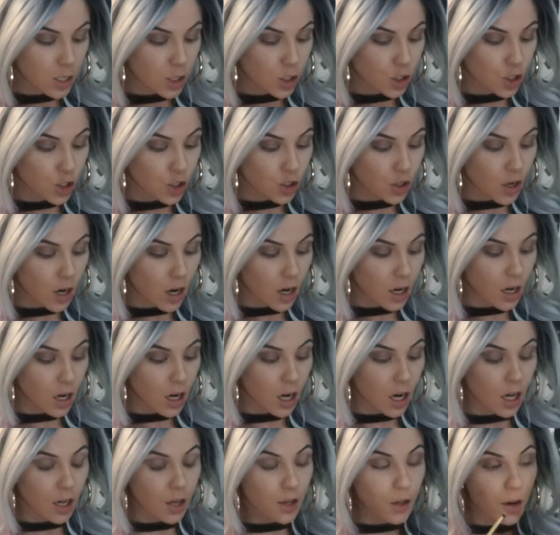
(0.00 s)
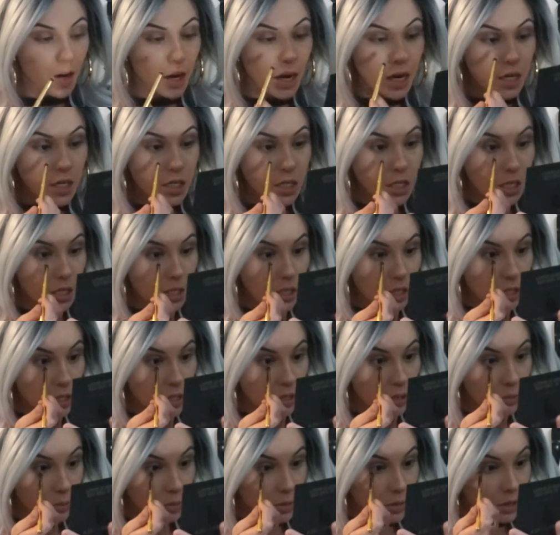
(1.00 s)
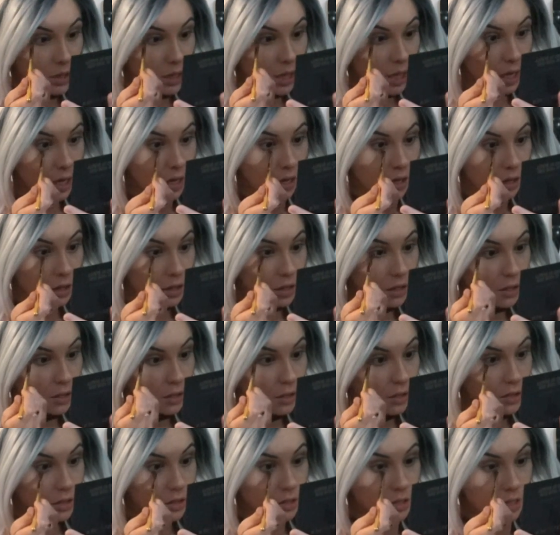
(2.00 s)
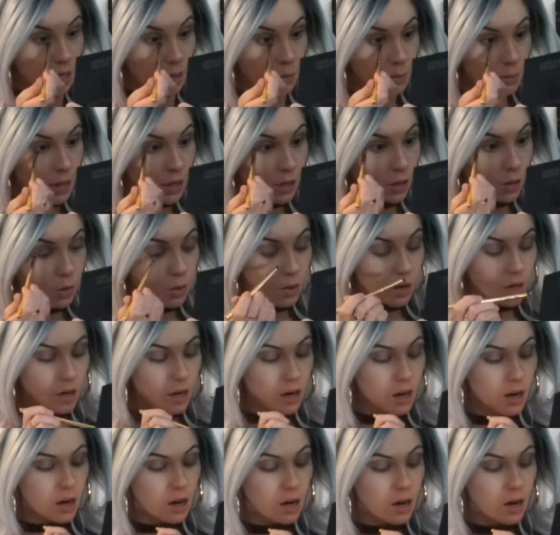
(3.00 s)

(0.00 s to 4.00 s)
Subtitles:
strong color and just put that down my lower